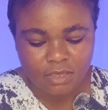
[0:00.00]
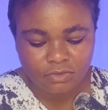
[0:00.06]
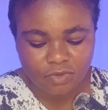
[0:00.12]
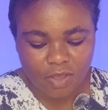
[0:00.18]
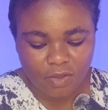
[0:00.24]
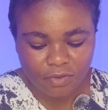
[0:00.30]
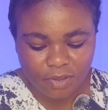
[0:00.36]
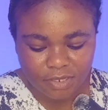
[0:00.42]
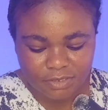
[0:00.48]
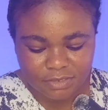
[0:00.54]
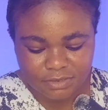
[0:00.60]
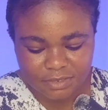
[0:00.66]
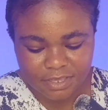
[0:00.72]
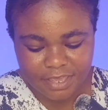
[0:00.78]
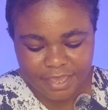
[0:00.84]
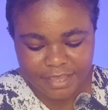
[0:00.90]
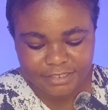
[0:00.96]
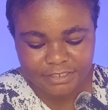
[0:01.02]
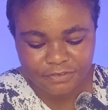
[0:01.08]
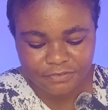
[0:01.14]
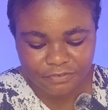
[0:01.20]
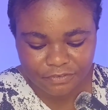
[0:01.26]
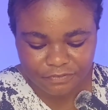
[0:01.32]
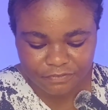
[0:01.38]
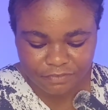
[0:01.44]
you are going to get
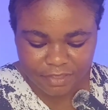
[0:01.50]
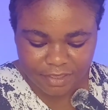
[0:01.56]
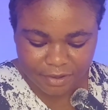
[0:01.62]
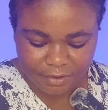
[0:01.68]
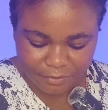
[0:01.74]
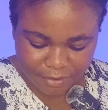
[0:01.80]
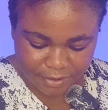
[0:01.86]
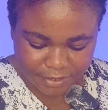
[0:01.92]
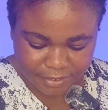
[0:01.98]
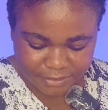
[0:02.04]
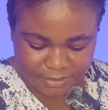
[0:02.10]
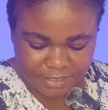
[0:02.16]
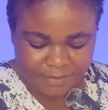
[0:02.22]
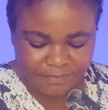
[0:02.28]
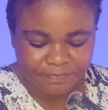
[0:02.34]
50 credit.